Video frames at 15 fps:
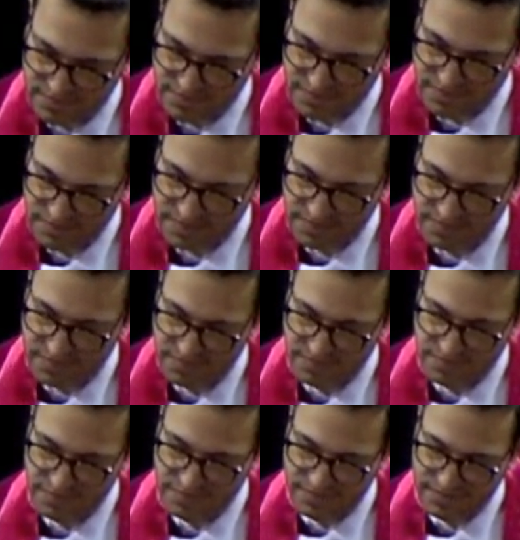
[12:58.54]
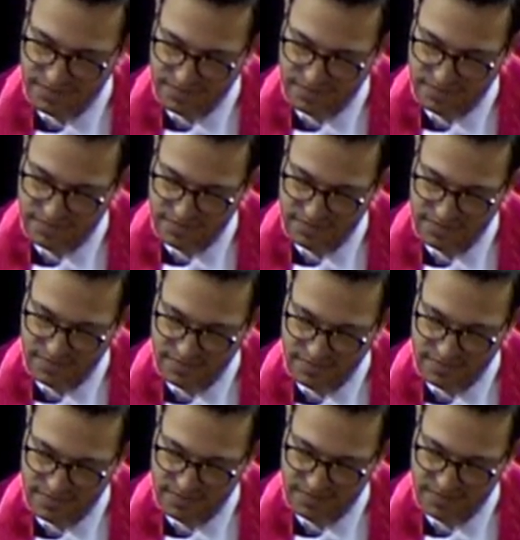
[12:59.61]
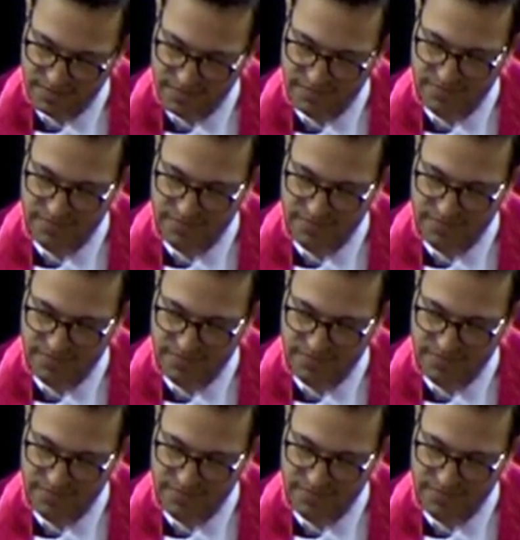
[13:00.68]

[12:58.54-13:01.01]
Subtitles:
(not speaking)